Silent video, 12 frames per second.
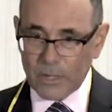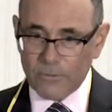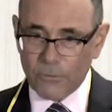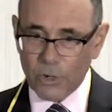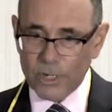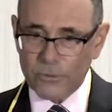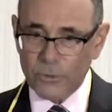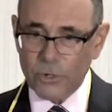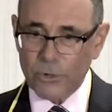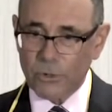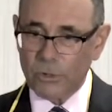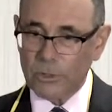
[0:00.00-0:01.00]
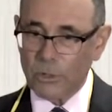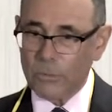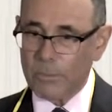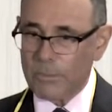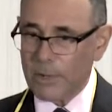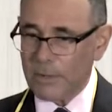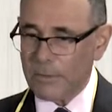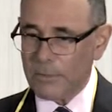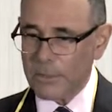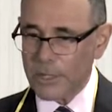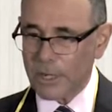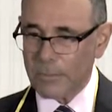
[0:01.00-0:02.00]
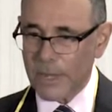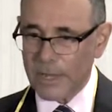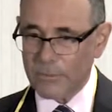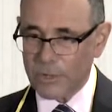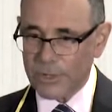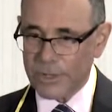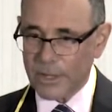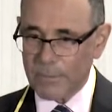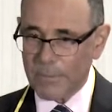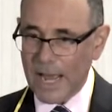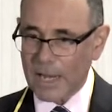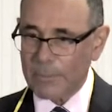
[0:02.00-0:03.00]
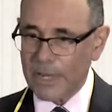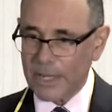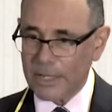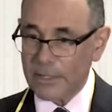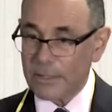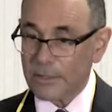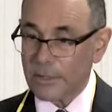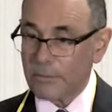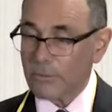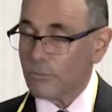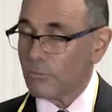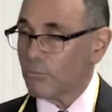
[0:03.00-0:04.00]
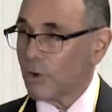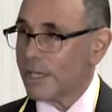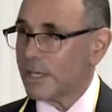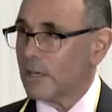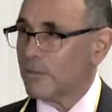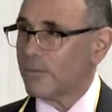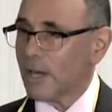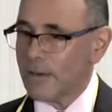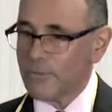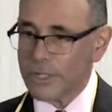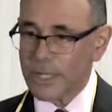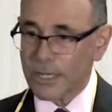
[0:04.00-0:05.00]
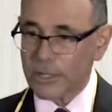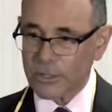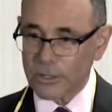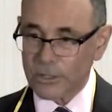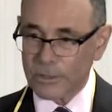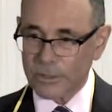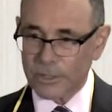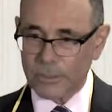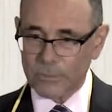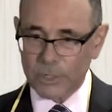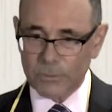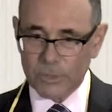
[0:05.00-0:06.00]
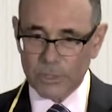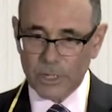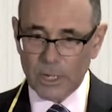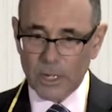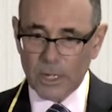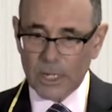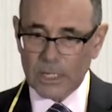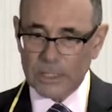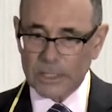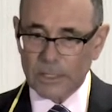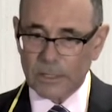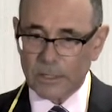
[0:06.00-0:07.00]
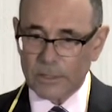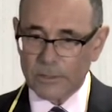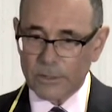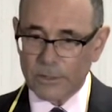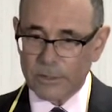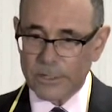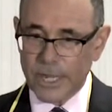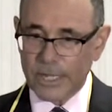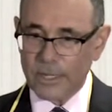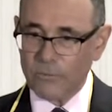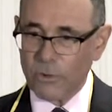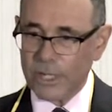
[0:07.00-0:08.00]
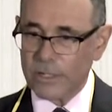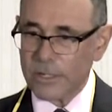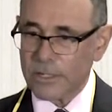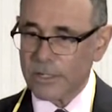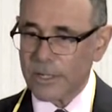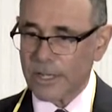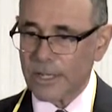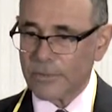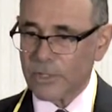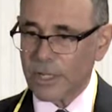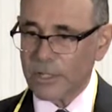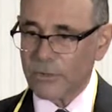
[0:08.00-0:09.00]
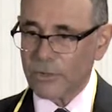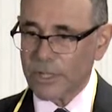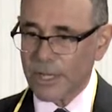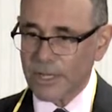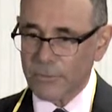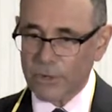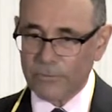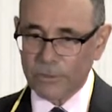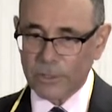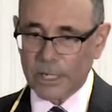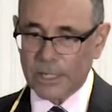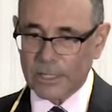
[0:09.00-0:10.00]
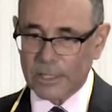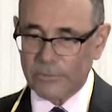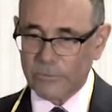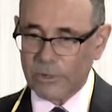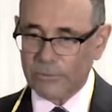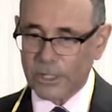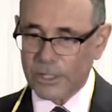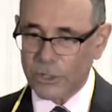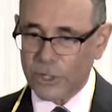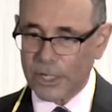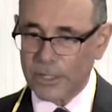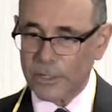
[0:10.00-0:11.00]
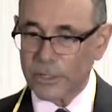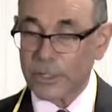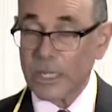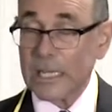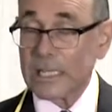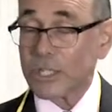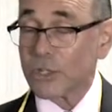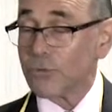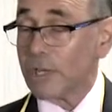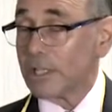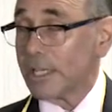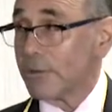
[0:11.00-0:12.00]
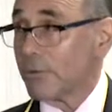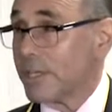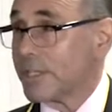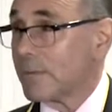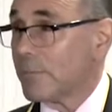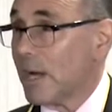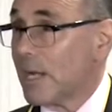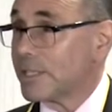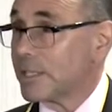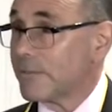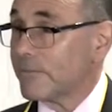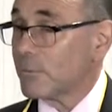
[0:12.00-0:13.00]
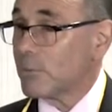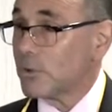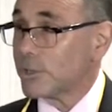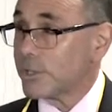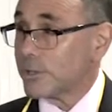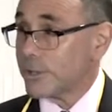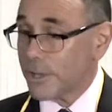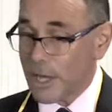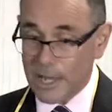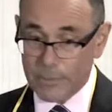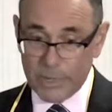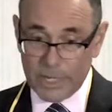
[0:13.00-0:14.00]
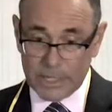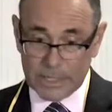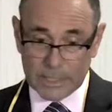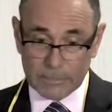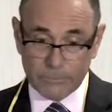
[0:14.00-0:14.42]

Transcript: 42-year-old young man with back pain, right L5 radicular symptoms, negative weakness, negative sensory, negative reflex changes, straight leg raising positive for posterior thigh pain,